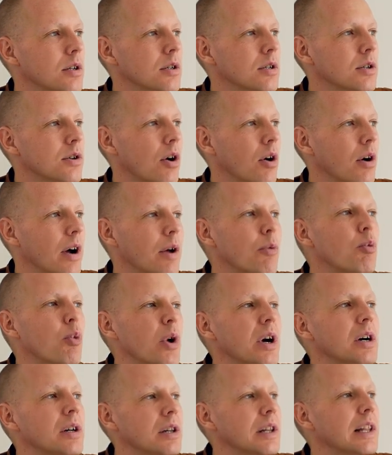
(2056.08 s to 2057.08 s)
So it
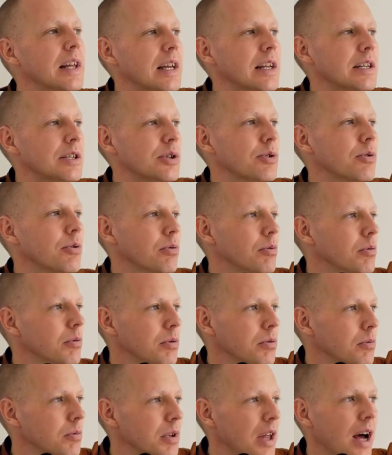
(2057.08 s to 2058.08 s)
will lead you,
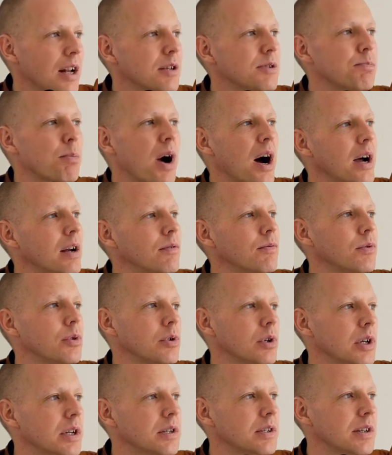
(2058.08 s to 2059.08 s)
that's
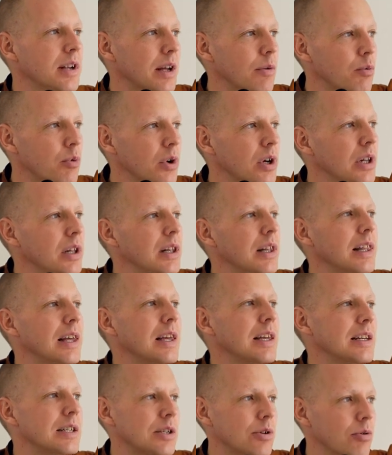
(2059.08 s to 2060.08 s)
mindfulness. It will
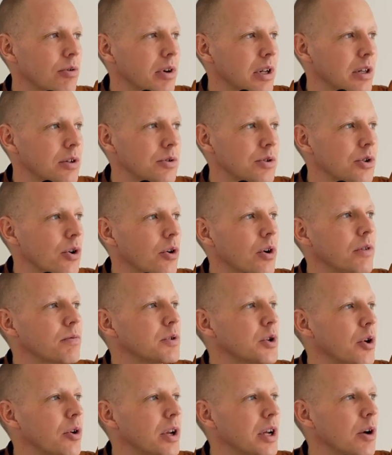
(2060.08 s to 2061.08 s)
lead you into sort of
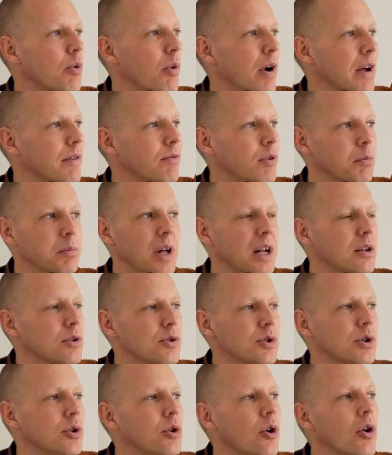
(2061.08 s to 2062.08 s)
turning away from that
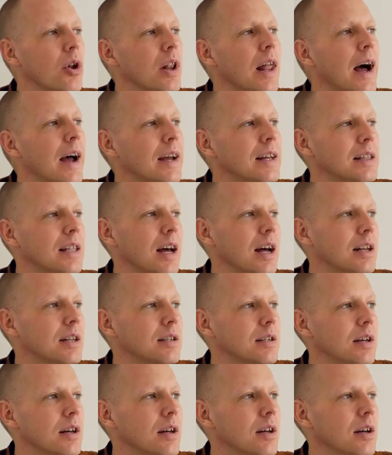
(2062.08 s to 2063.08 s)
because you don't like
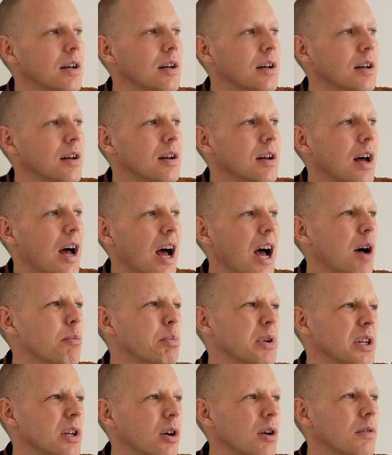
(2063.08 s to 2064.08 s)
that
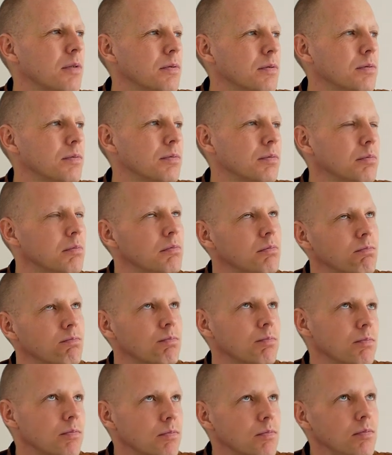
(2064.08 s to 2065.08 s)
habit of
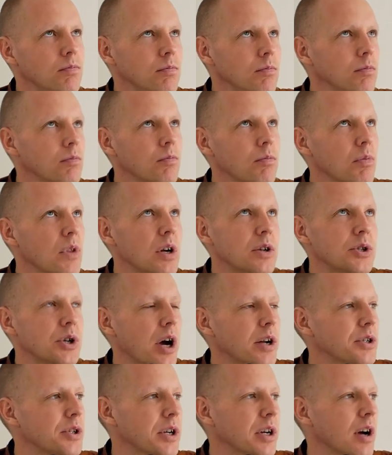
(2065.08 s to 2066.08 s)

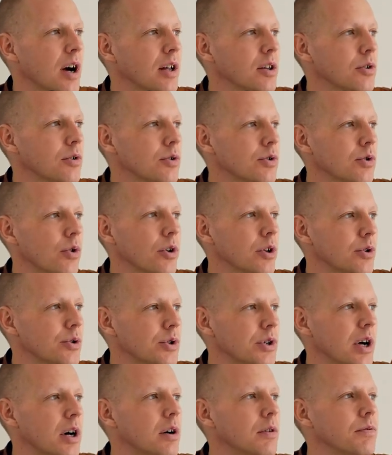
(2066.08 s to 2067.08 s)
judging others or
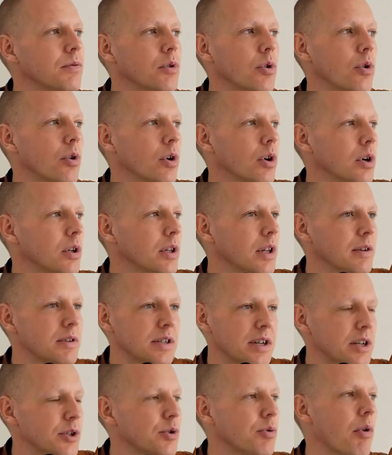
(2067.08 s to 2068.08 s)
yourself or the
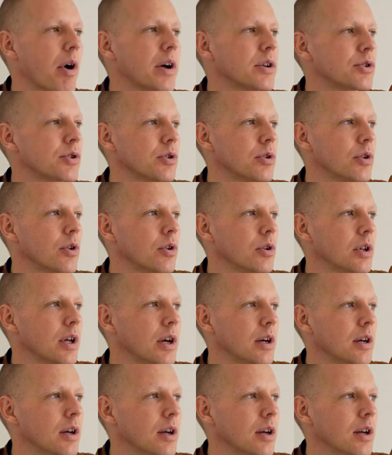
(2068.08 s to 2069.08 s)
situation or
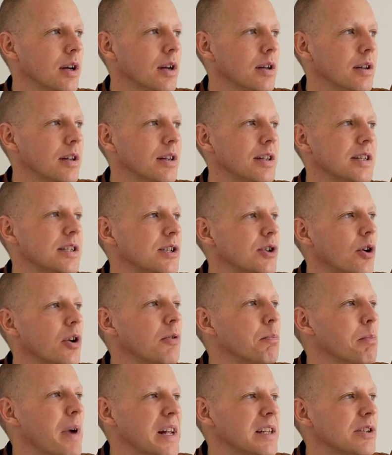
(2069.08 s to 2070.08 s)
the, this sort
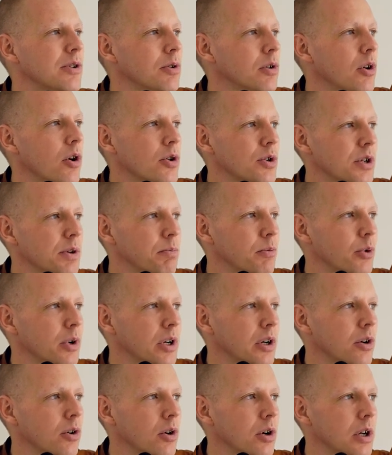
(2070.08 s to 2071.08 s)
of mental gossip, what
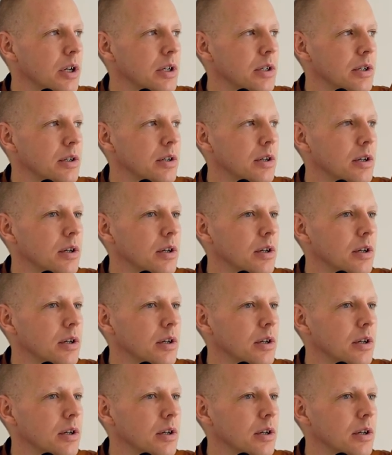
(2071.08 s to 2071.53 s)
do you call it?